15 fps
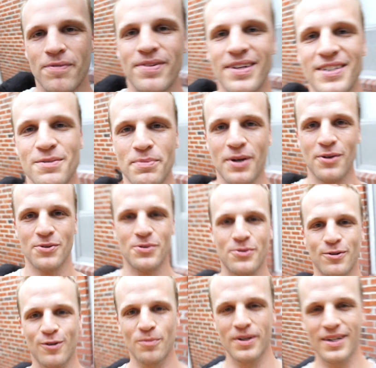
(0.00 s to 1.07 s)
of this metal
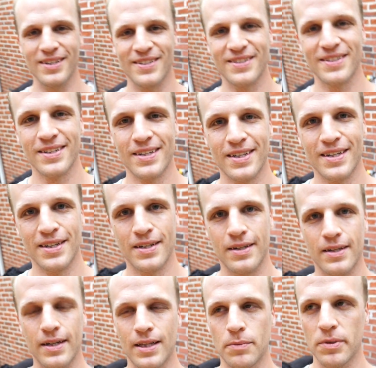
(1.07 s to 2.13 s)
school bus
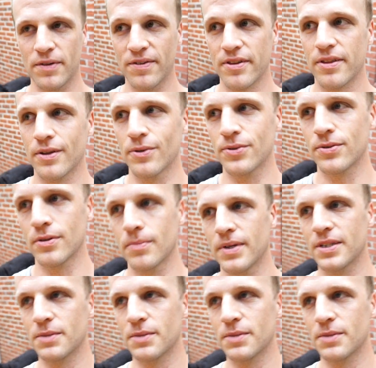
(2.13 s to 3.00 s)
in the middle of a thunderstorm,